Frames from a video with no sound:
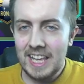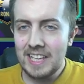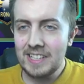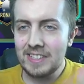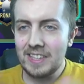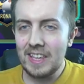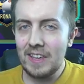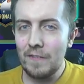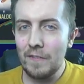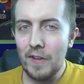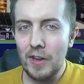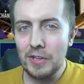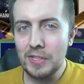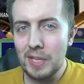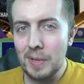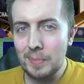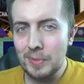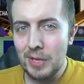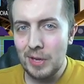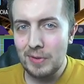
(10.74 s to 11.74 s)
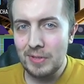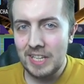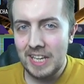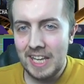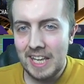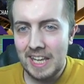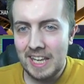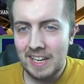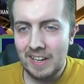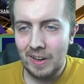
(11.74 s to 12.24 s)
the first episode
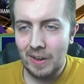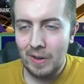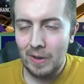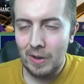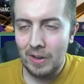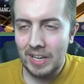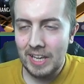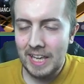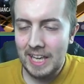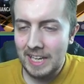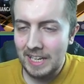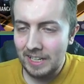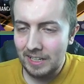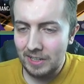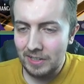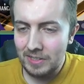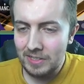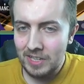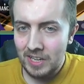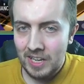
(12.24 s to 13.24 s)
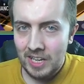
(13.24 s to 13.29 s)
in our England